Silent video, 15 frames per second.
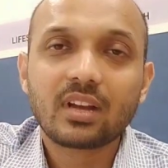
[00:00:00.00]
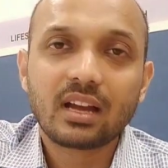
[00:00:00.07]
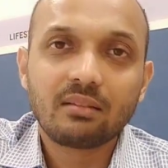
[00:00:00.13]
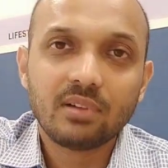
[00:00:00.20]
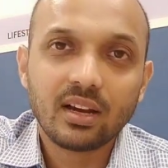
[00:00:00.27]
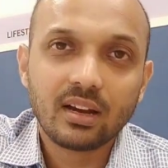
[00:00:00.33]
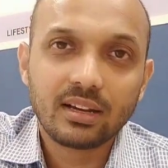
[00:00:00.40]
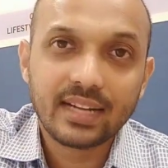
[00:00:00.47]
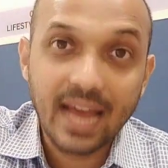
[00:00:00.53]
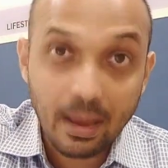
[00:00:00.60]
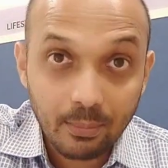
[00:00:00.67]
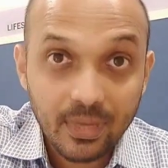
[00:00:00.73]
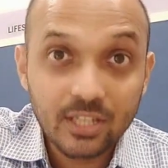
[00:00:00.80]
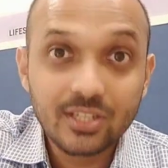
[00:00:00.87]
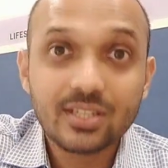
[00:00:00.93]

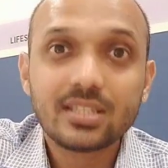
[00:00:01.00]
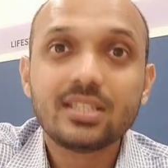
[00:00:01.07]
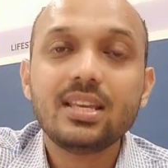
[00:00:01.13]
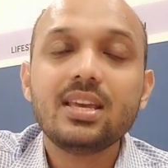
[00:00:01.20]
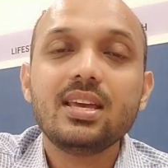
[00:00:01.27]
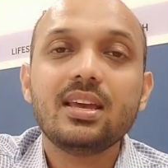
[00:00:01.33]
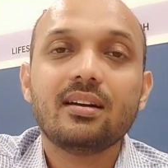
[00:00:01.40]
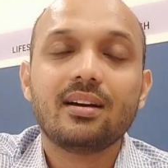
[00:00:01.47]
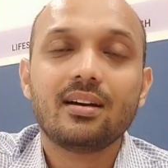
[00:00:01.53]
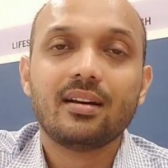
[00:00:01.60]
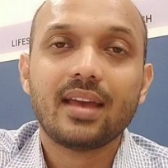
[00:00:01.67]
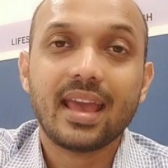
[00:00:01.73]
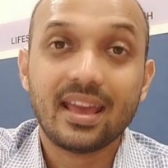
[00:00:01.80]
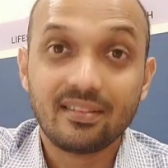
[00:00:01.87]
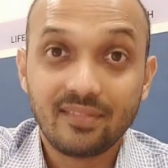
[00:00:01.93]
damages the
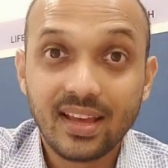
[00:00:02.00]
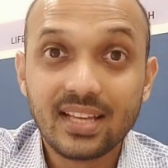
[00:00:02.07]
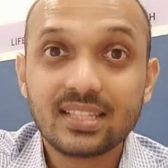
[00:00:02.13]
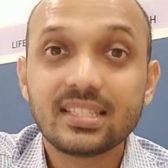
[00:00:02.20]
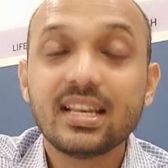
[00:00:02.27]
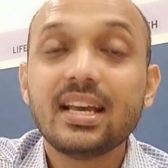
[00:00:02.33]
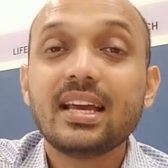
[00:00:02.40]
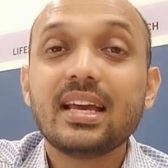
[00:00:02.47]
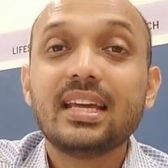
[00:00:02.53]
airways.